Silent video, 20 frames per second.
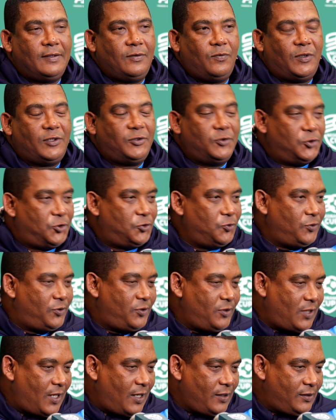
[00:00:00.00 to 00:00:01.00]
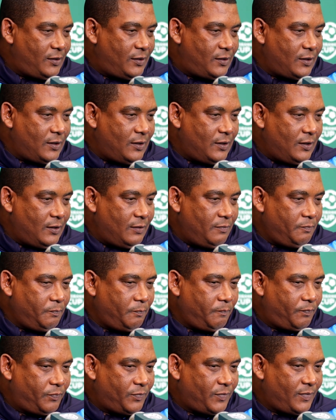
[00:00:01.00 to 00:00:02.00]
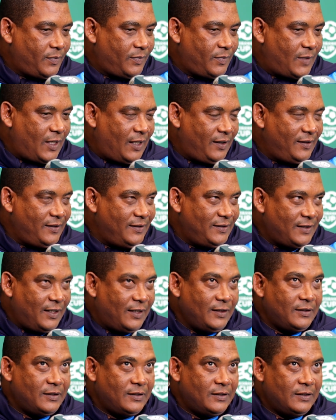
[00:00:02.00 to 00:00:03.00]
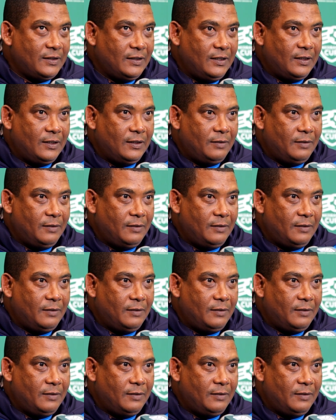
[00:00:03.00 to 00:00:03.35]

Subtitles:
Not too sure tonight, that is us.